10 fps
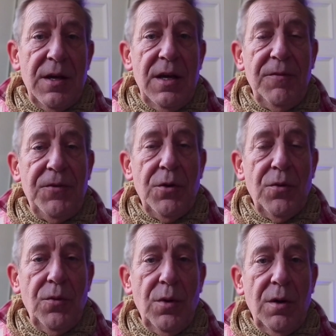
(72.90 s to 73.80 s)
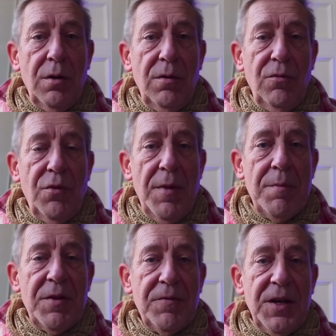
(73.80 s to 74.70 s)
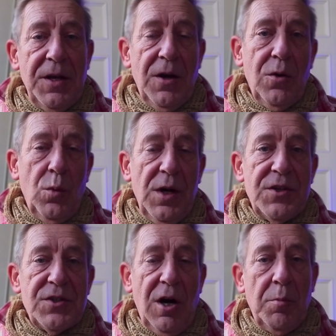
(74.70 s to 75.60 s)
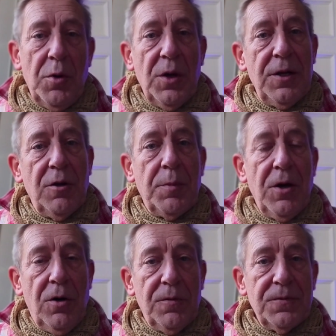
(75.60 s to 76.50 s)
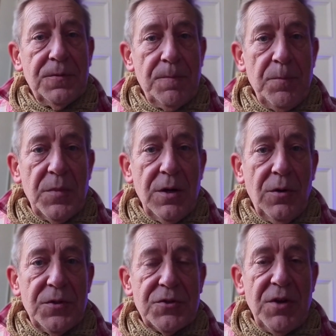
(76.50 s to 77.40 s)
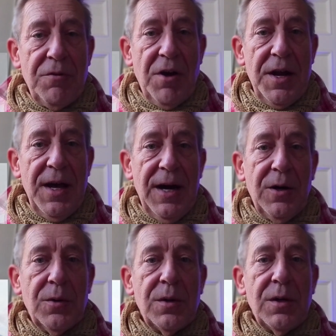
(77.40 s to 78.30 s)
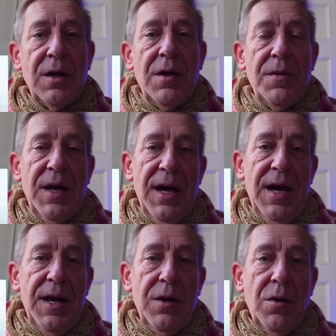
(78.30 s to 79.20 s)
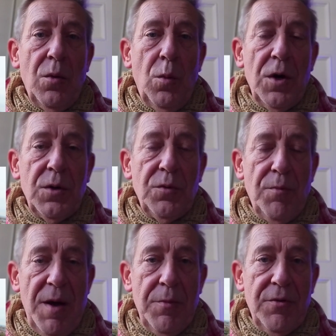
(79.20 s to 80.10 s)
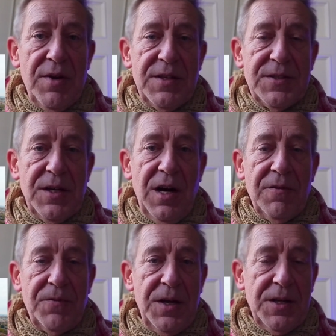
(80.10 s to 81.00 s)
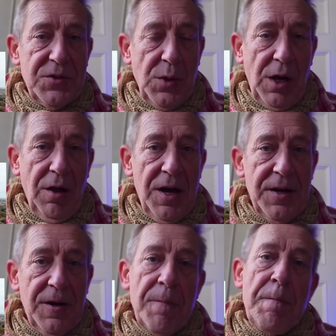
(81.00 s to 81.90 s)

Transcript: If you remember the video, which I'll put a little bit of on the screen right now, then what you'll remember is that I fitted it to a glider,